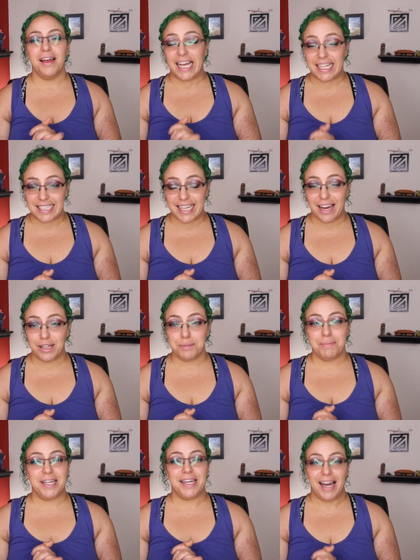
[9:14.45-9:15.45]
It scares
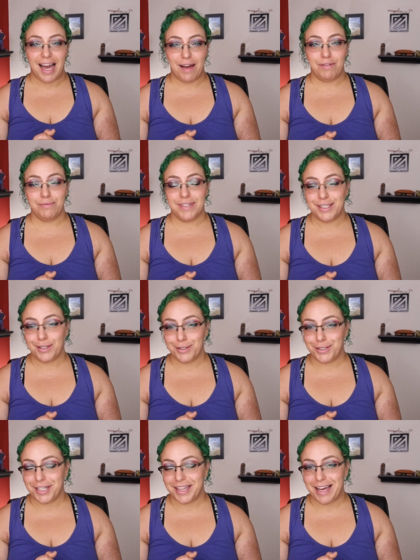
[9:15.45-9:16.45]
me. I haven't
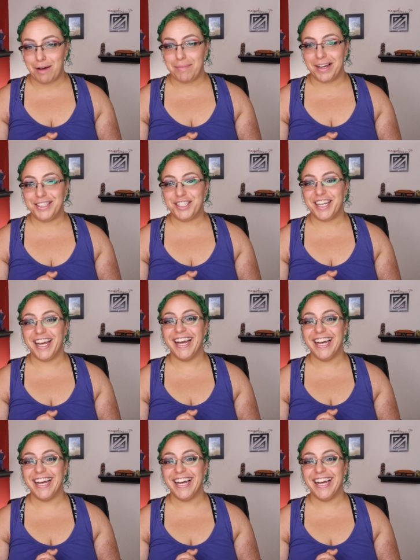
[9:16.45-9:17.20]
researched it that much.